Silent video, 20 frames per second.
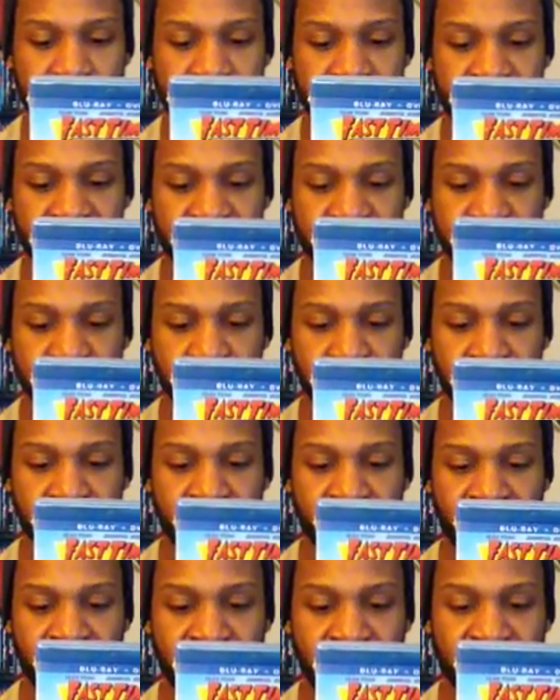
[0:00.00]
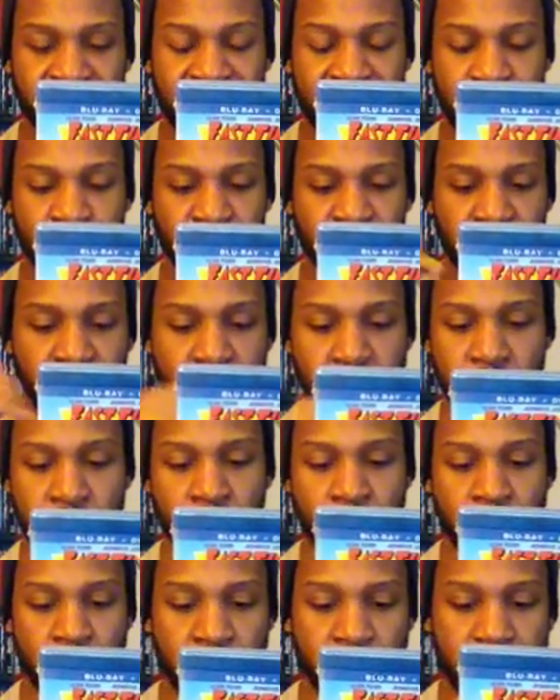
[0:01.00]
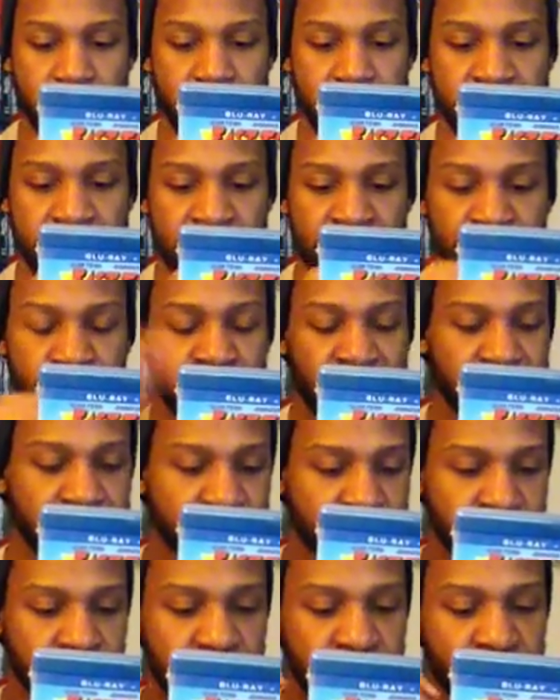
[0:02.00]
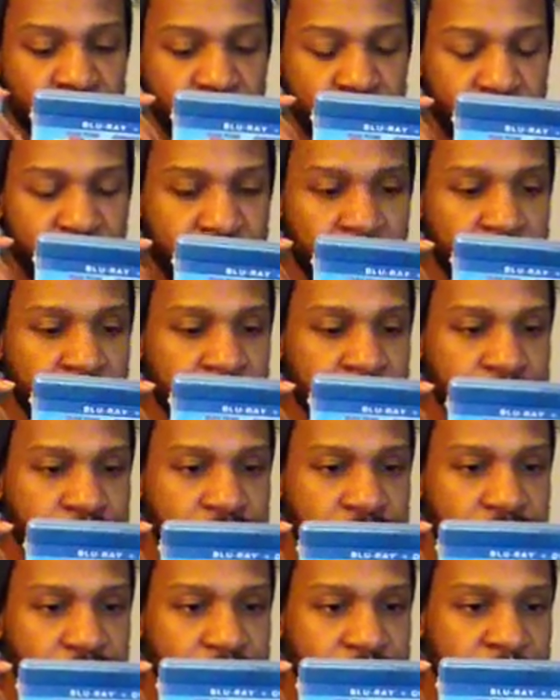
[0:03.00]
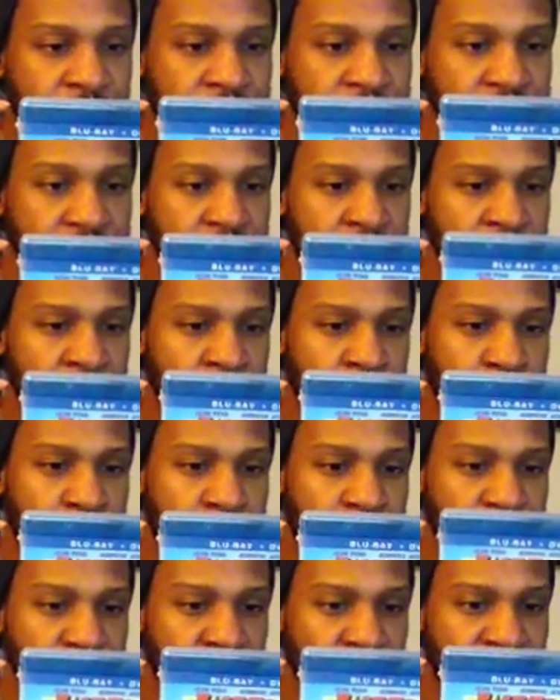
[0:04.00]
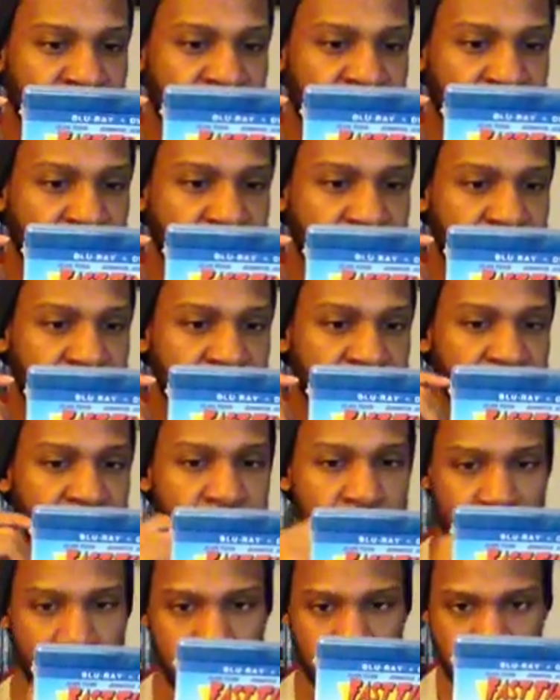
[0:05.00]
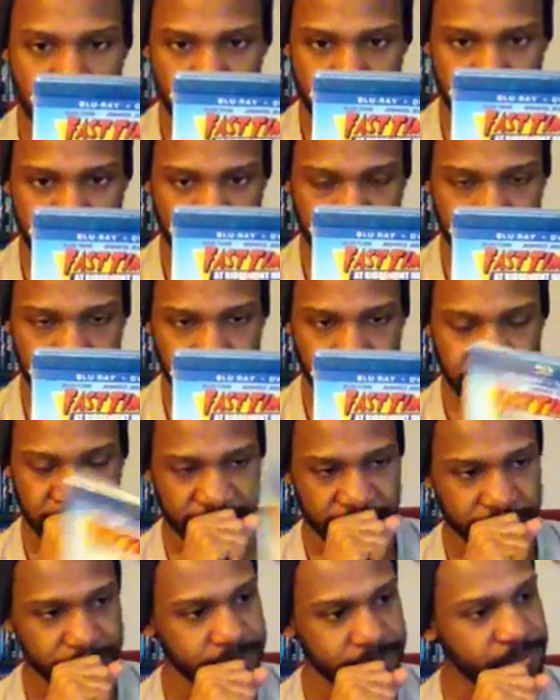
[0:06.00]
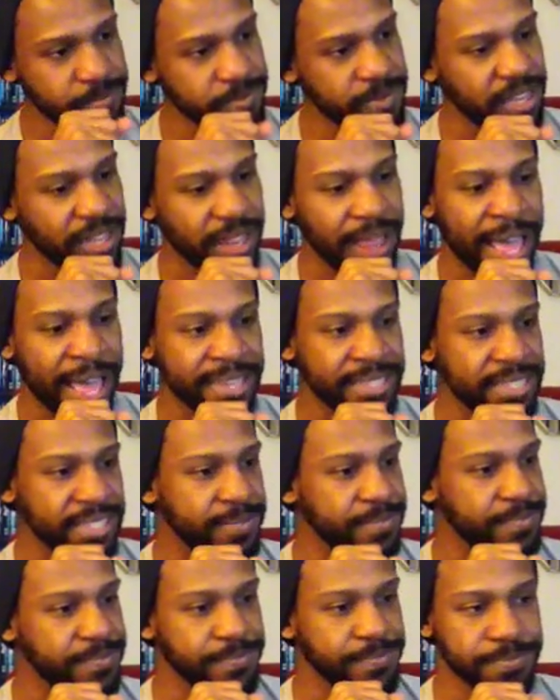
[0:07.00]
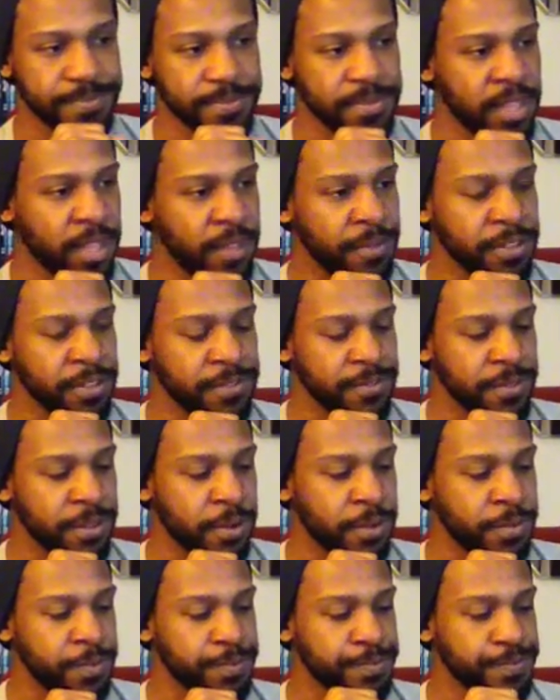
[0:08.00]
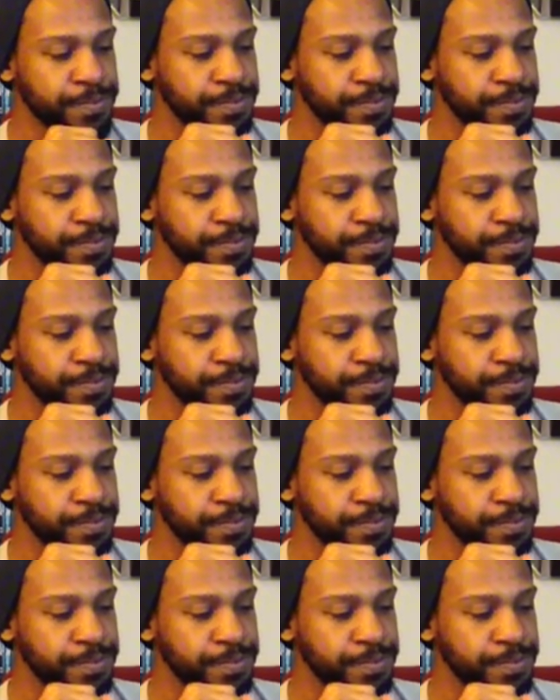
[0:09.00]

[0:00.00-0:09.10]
and screenwriter Cameron Crowe, and theatrical trailer. That's pretty much all the extras. But classic. Love this film.